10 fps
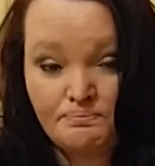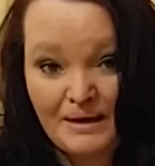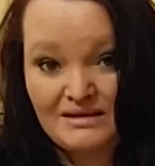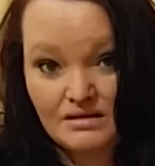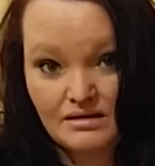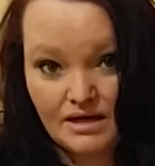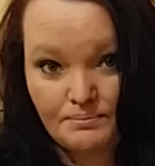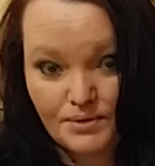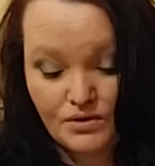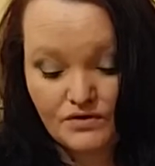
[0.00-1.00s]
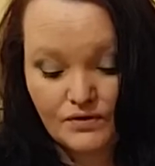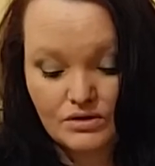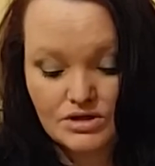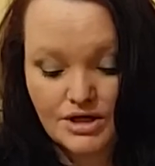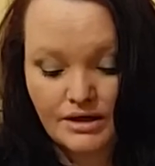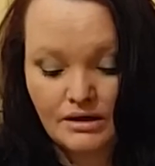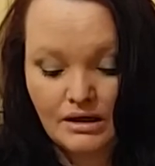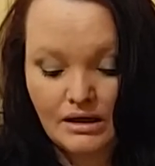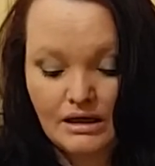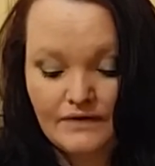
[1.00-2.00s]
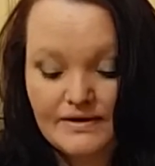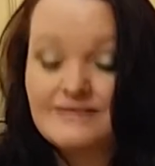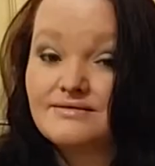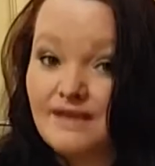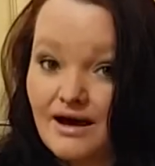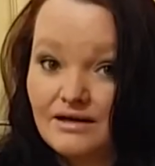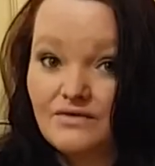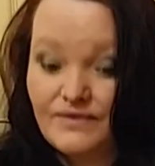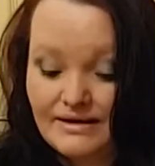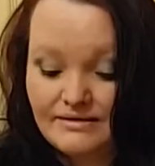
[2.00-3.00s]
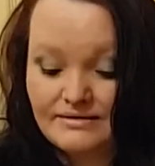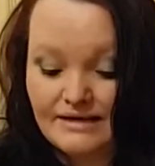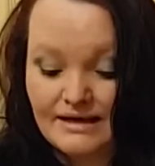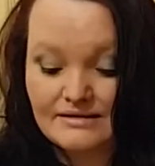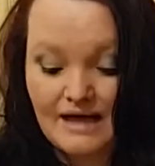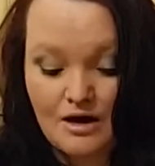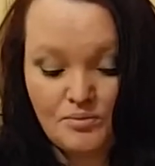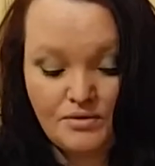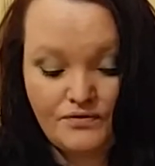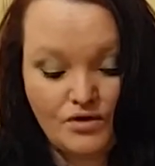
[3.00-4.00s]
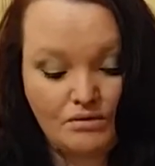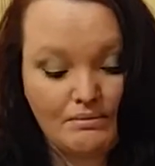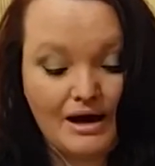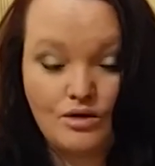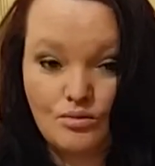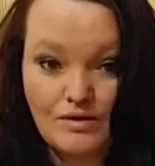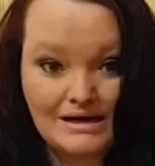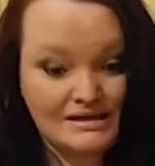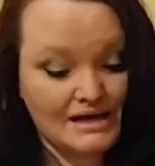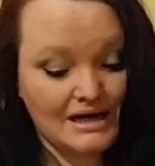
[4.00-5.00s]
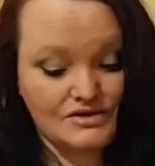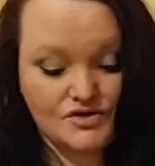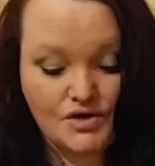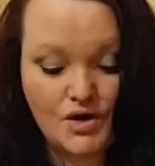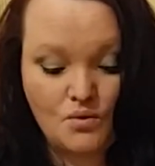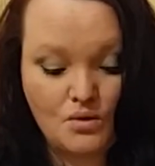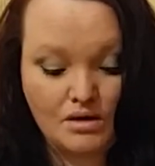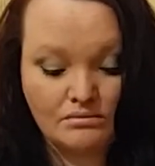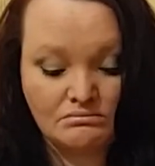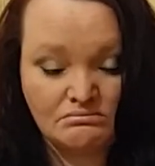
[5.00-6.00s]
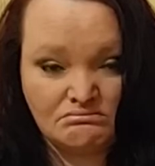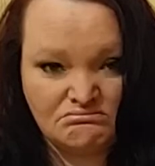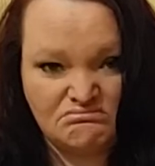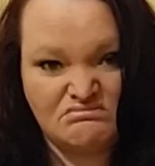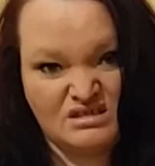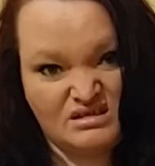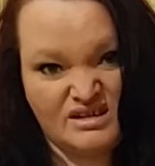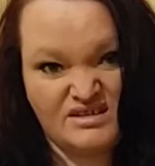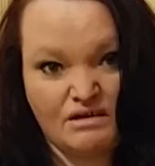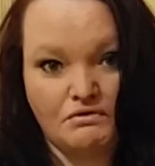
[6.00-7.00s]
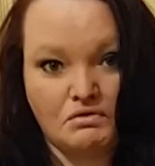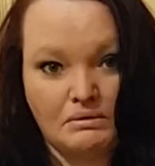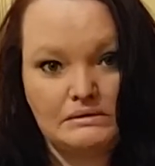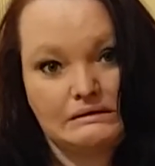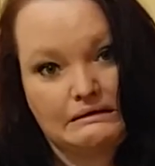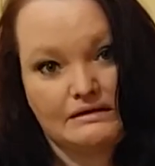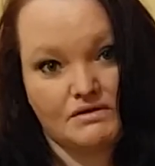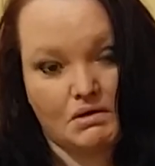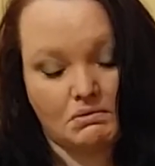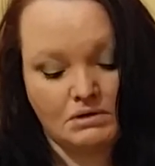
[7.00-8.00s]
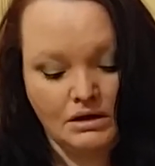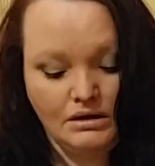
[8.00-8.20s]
basically a boost function, this tiny V6 outperformed my upright Dyson 01, well, it is over 20 years old,